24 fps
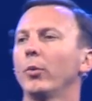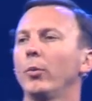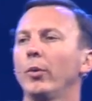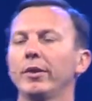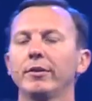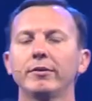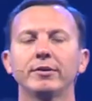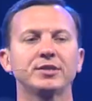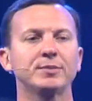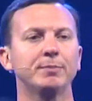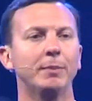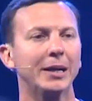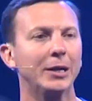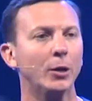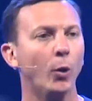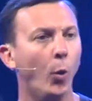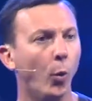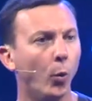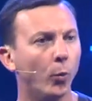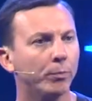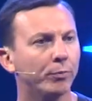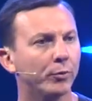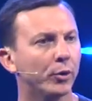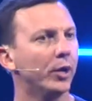whether it's Mike
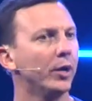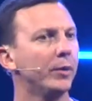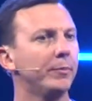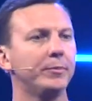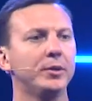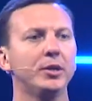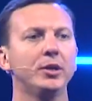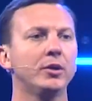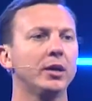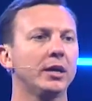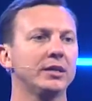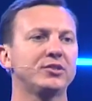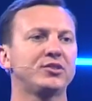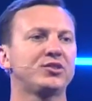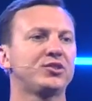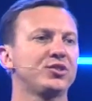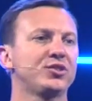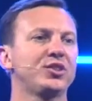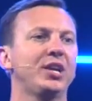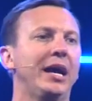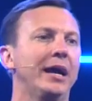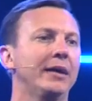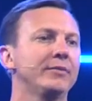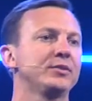Holmgren, you guys
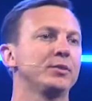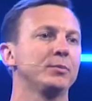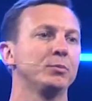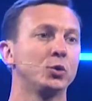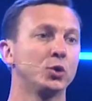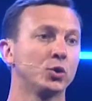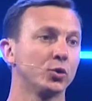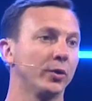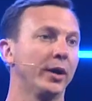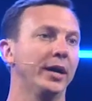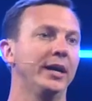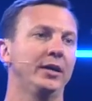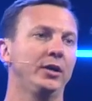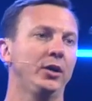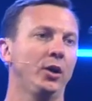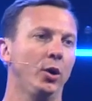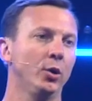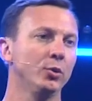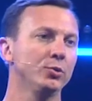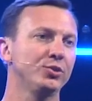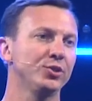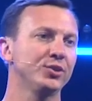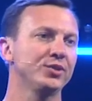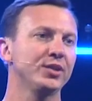just have some great
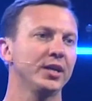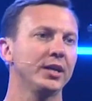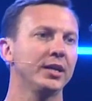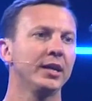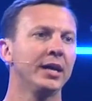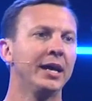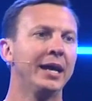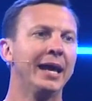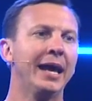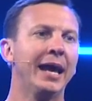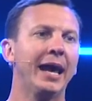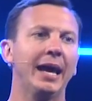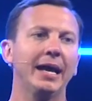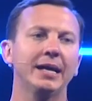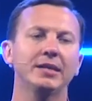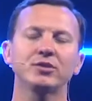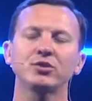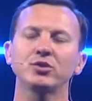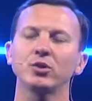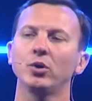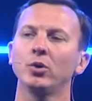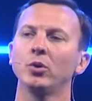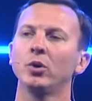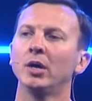coaches. And, and
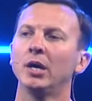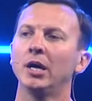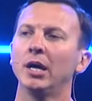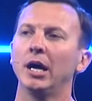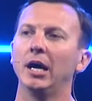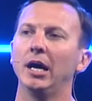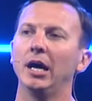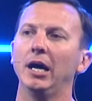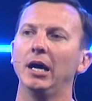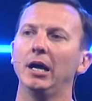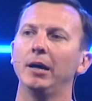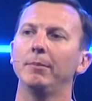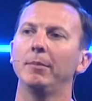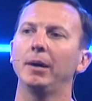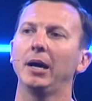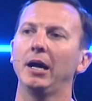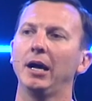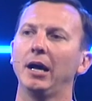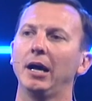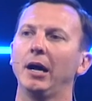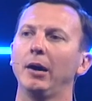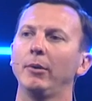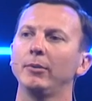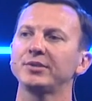so um,
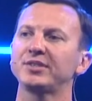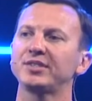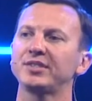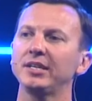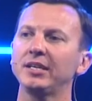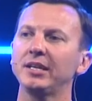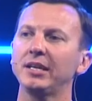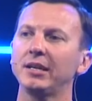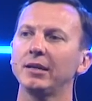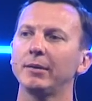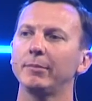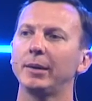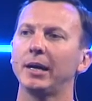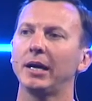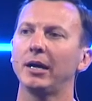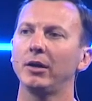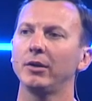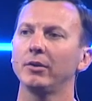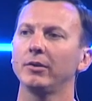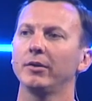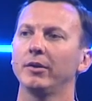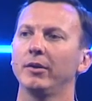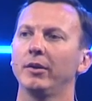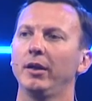I, I, was thinking
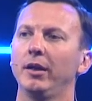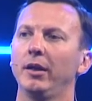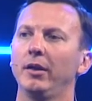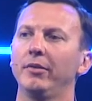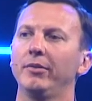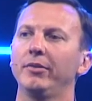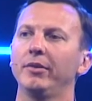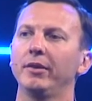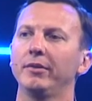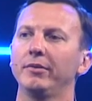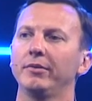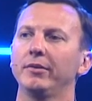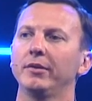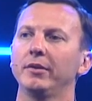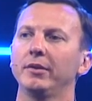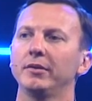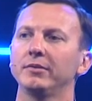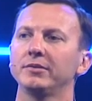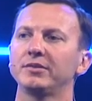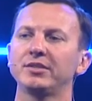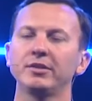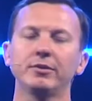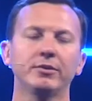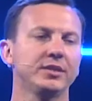about uh, the,
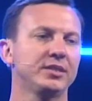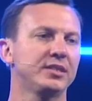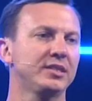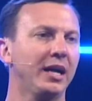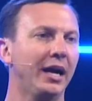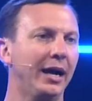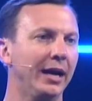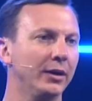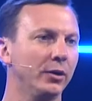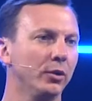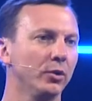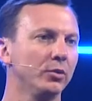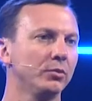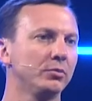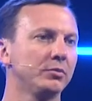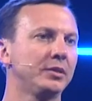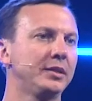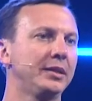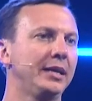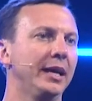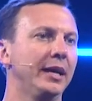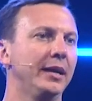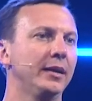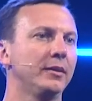the series title,
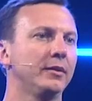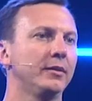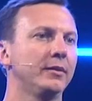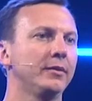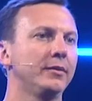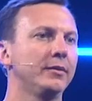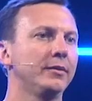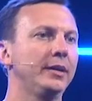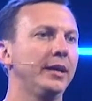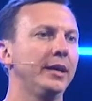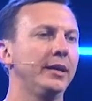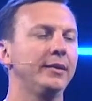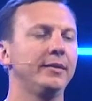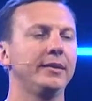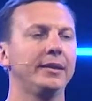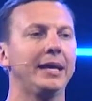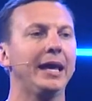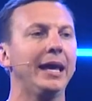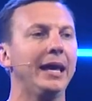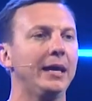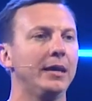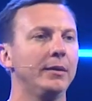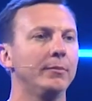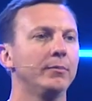Get, Get in the
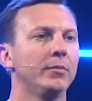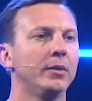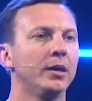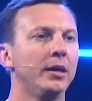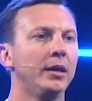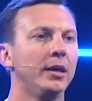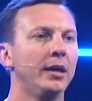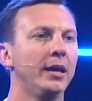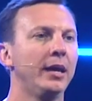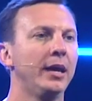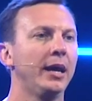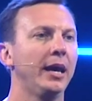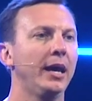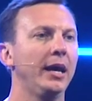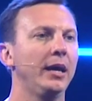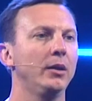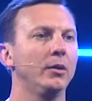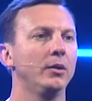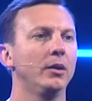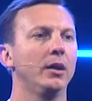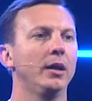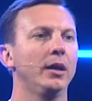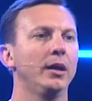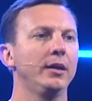Game.
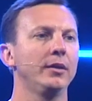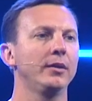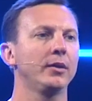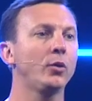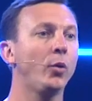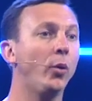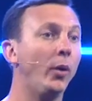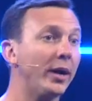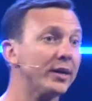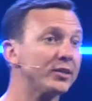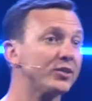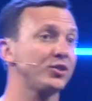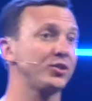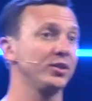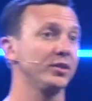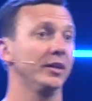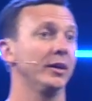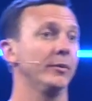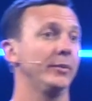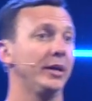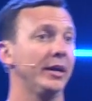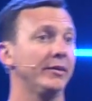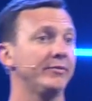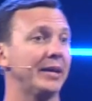And, and the question
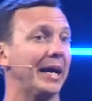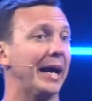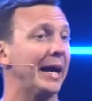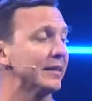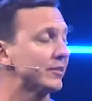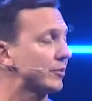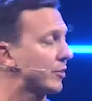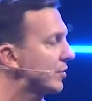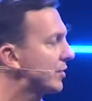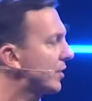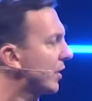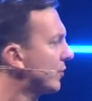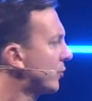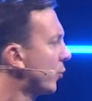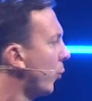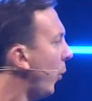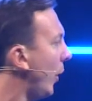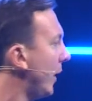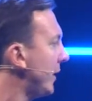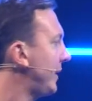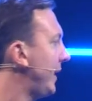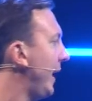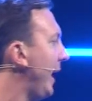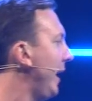that we have to ask ourselves
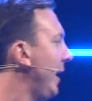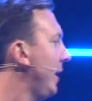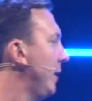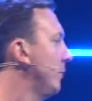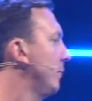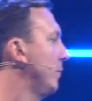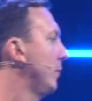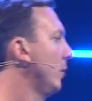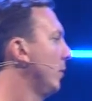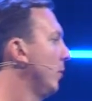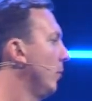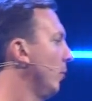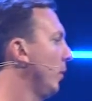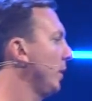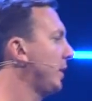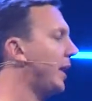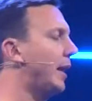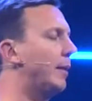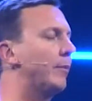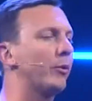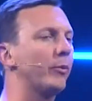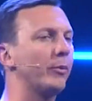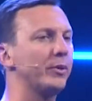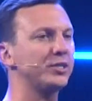what game? What
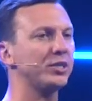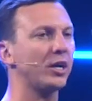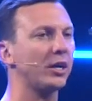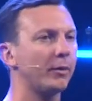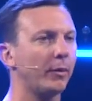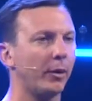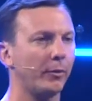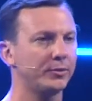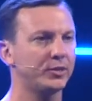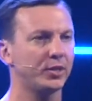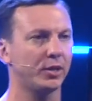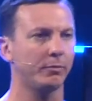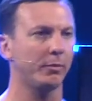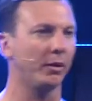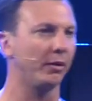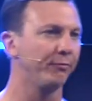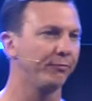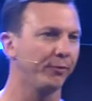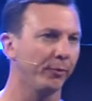game are we talking about? We're talking about